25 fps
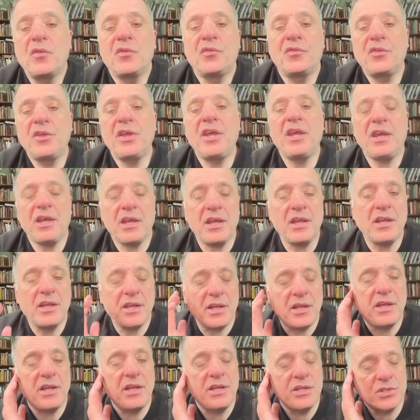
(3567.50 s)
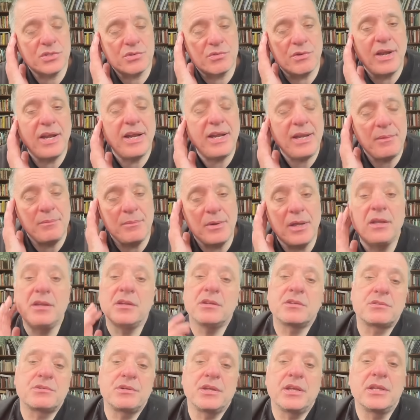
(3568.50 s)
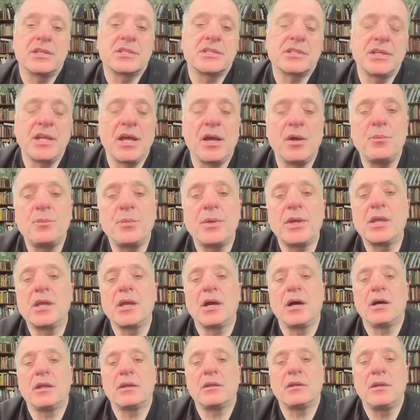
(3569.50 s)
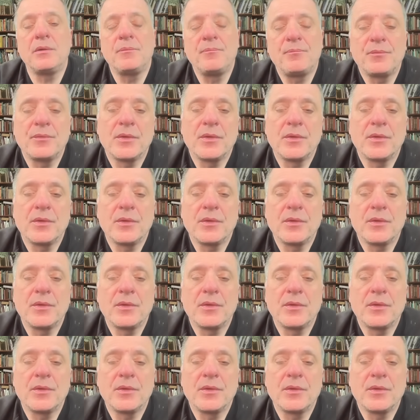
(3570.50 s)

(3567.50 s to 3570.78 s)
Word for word: The Israeli military has now begun